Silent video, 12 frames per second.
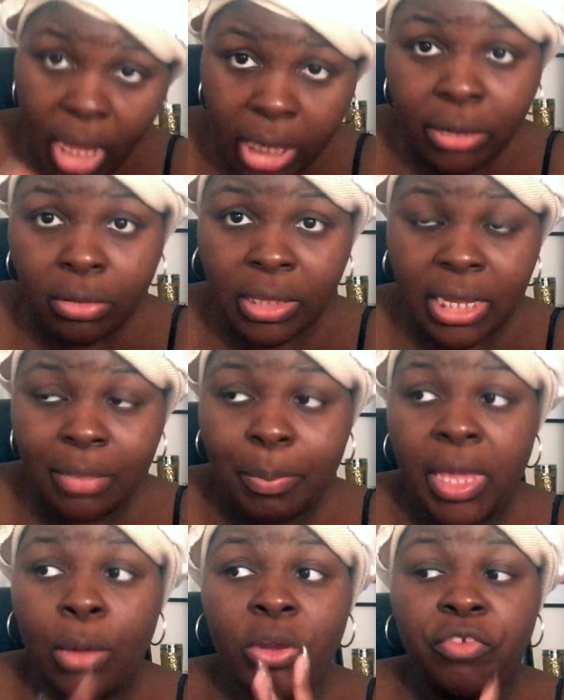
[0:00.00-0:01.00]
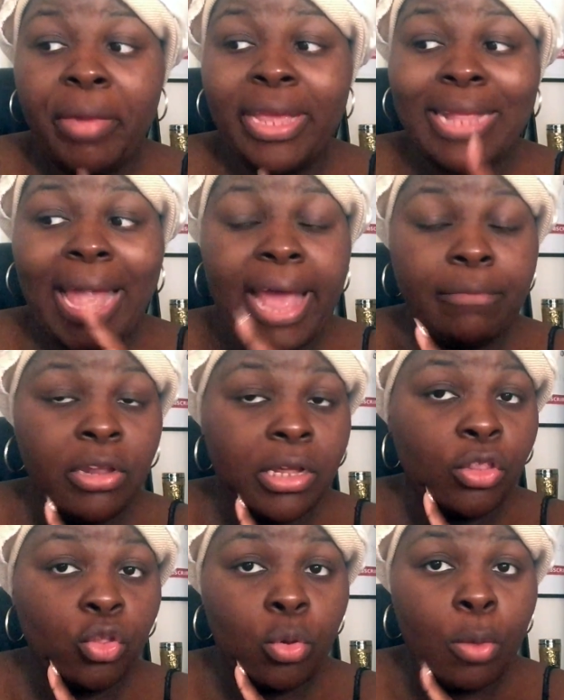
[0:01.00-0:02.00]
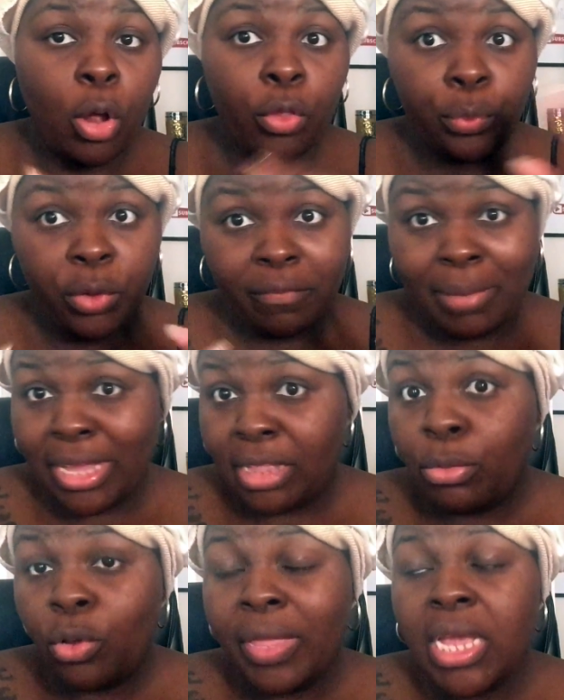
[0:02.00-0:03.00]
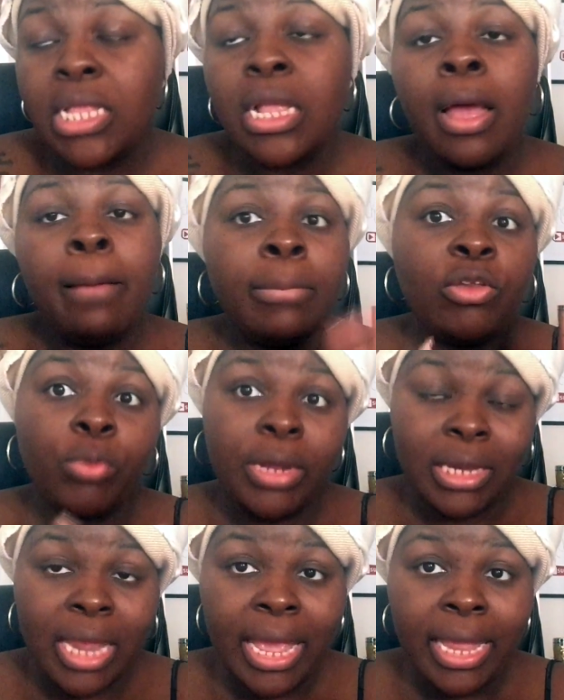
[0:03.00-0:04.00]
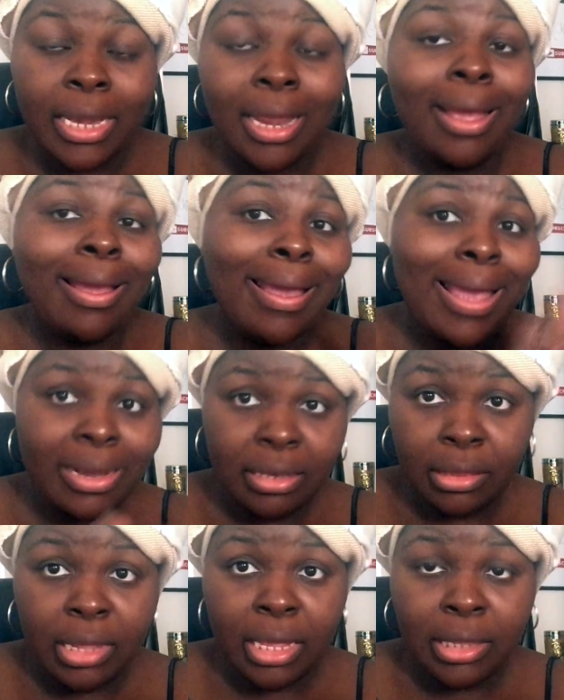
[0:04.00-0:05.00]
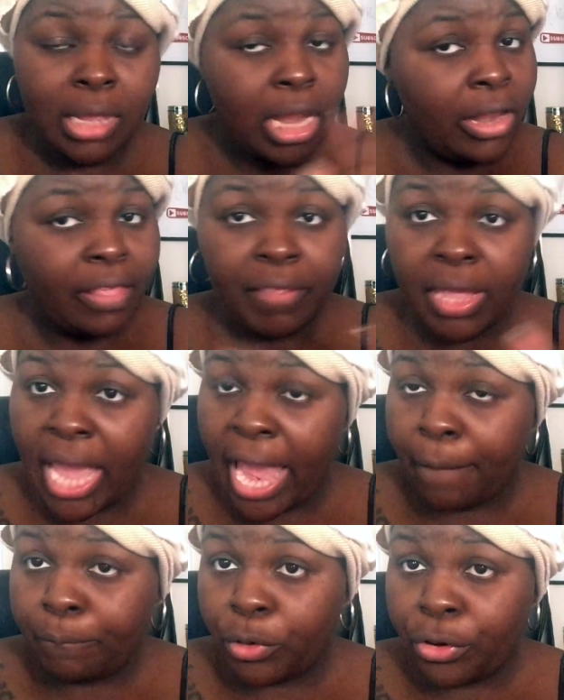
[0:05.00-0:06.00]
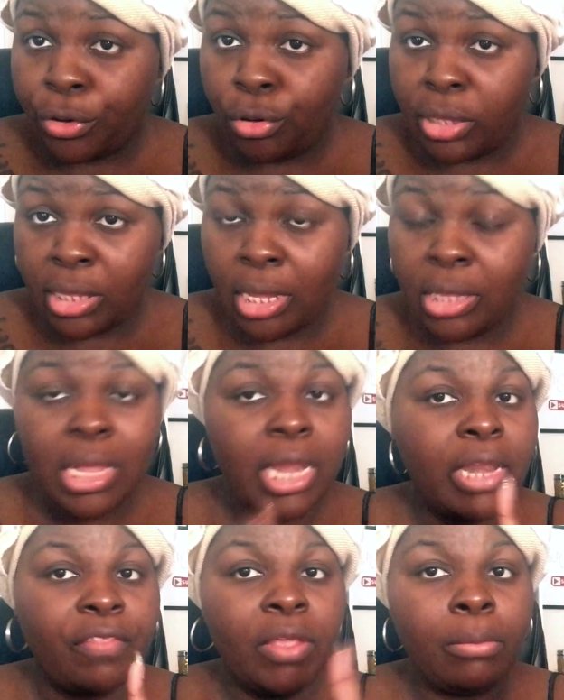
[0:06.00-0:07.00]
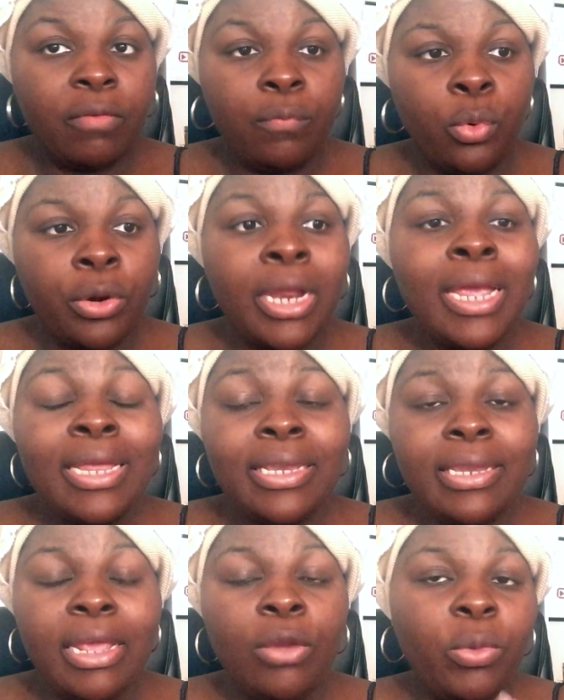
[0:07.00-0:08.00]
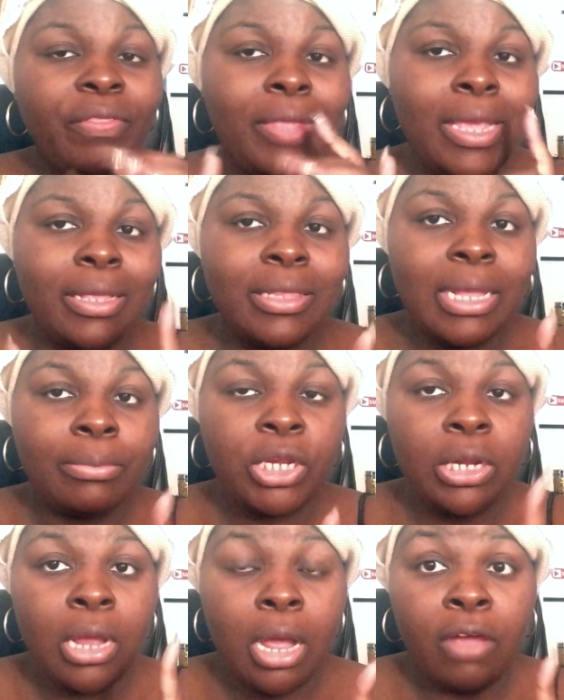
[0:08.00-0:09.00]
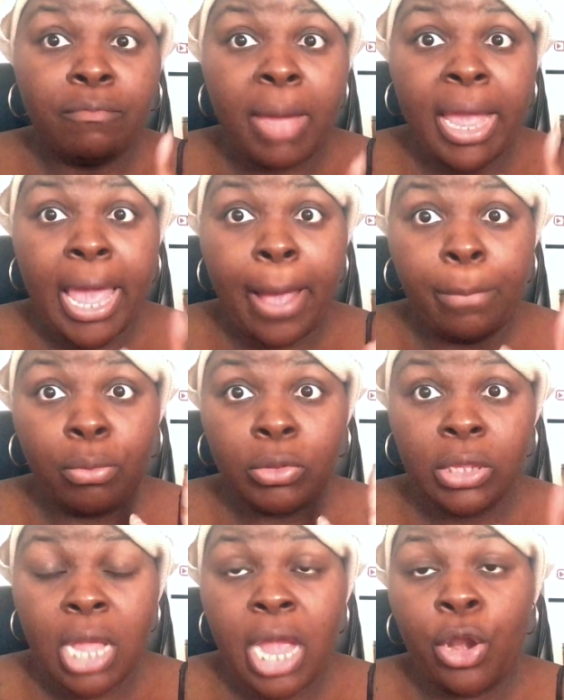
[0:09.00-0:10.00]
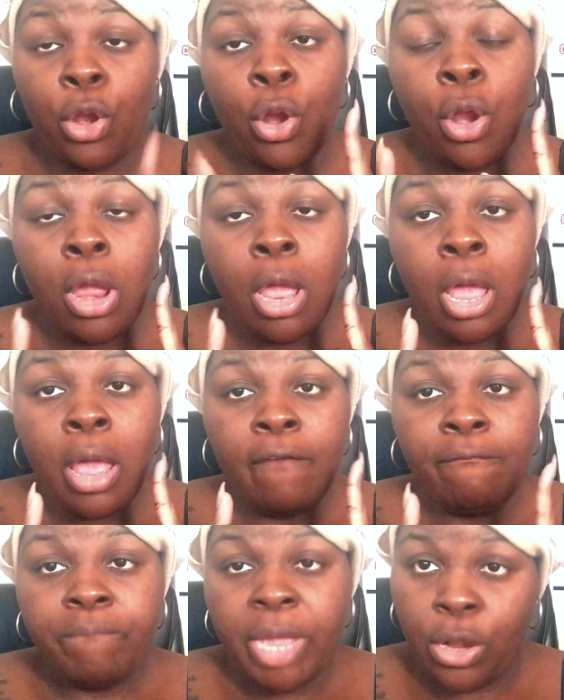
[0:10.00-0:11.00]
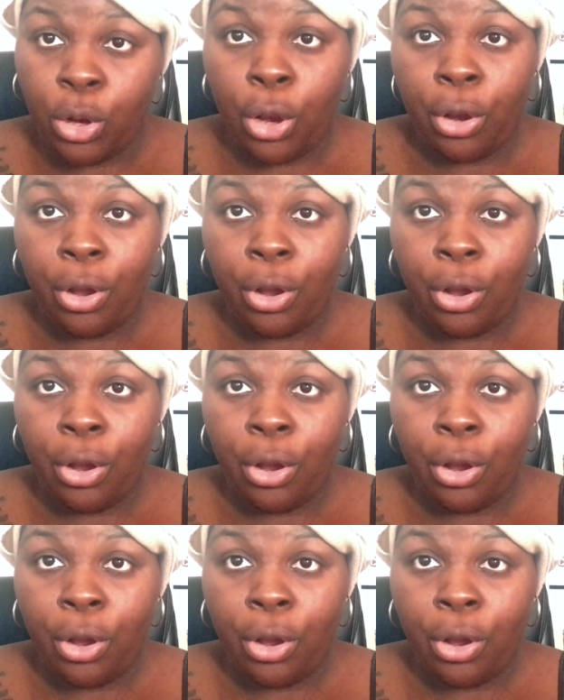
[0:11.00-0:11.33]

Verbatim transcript: until 6 p.m., which means I have to consume all three of my smoothies between 10 and 6. Nothing after 6 and nothing before 10 with the exception of my apple cider vinegar